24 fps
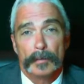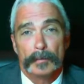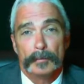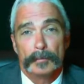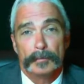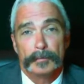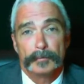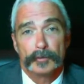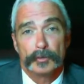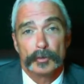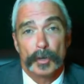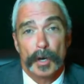
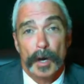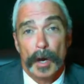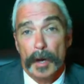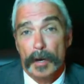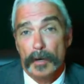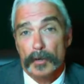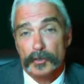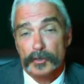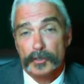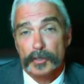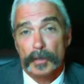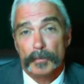to
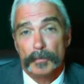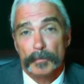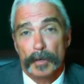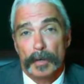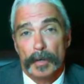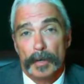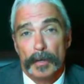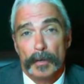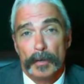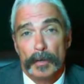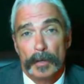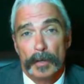hire
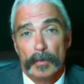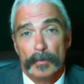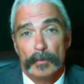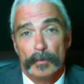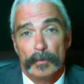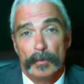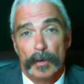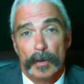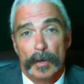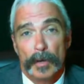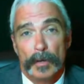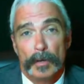somebody
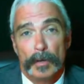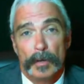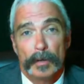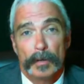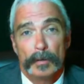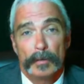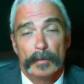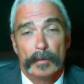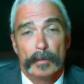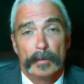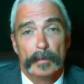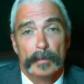either on a
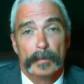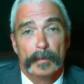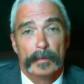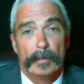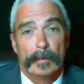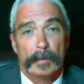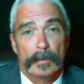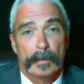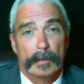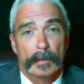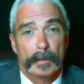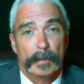
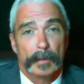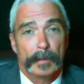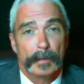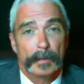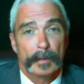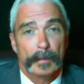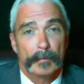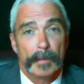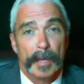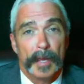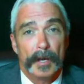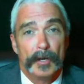
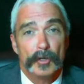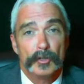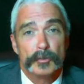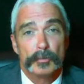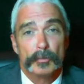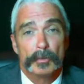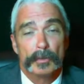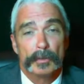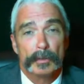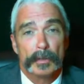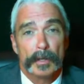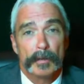
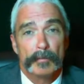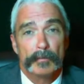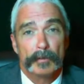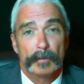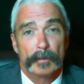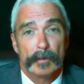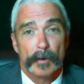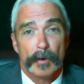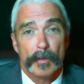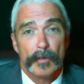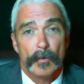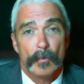management level
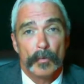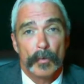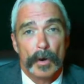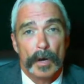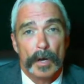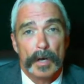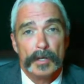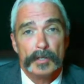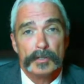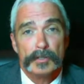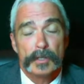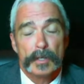or
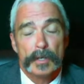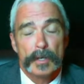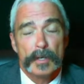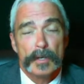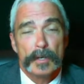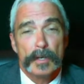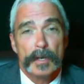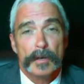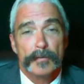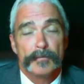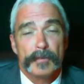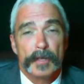otherwise,
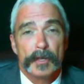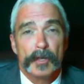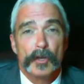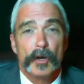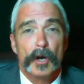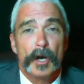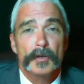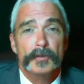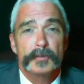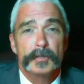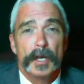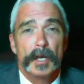if they
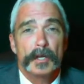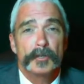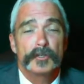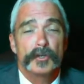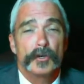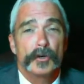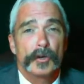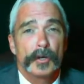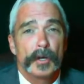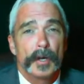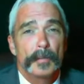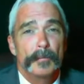contact
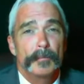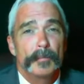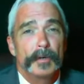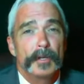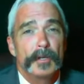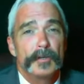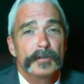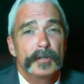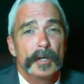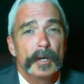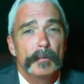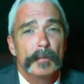your
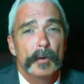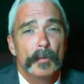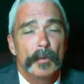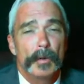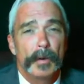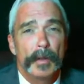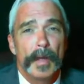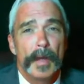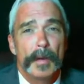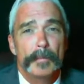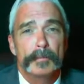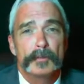company, tell me what
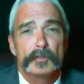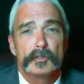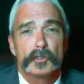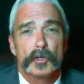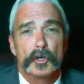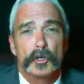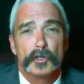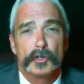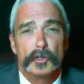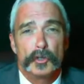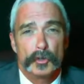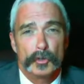happens
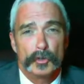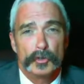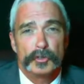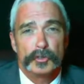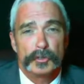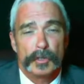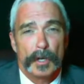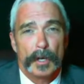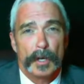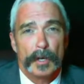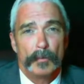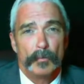on your
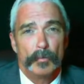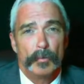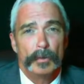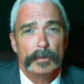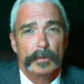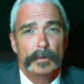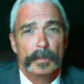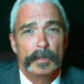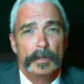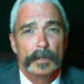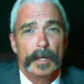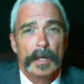side.
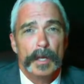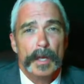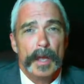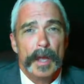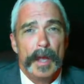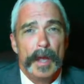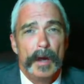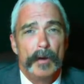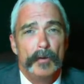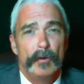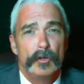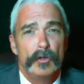
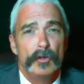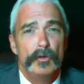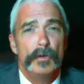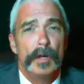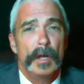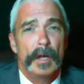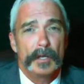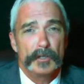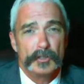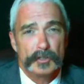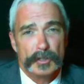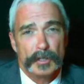How do you
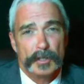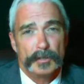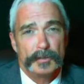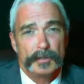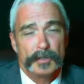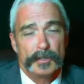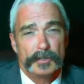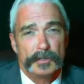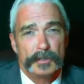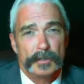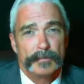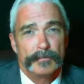guys get
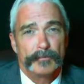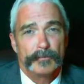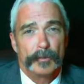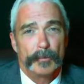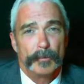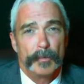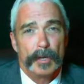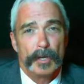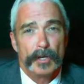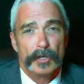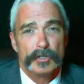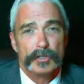this
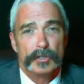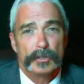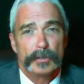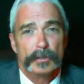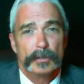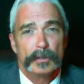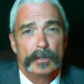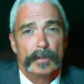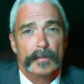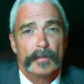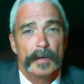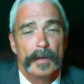
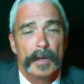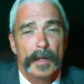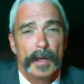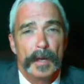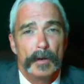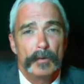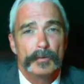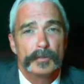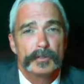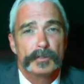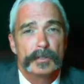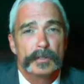information, and then
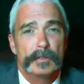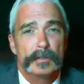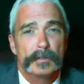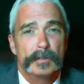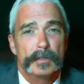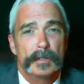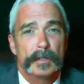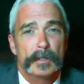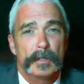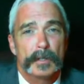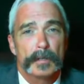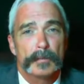how is it
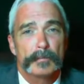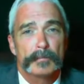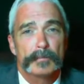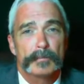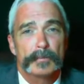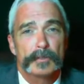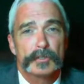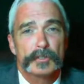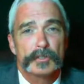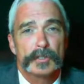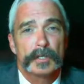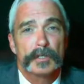
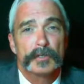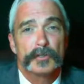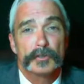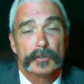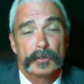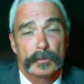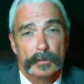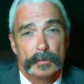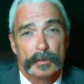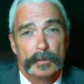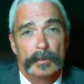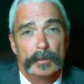sent
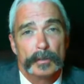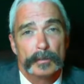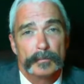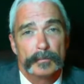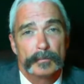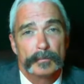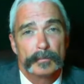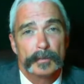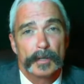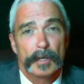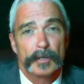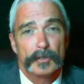to the
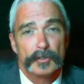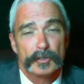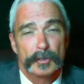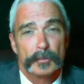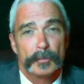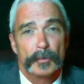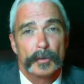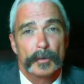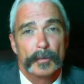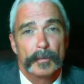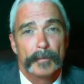customer?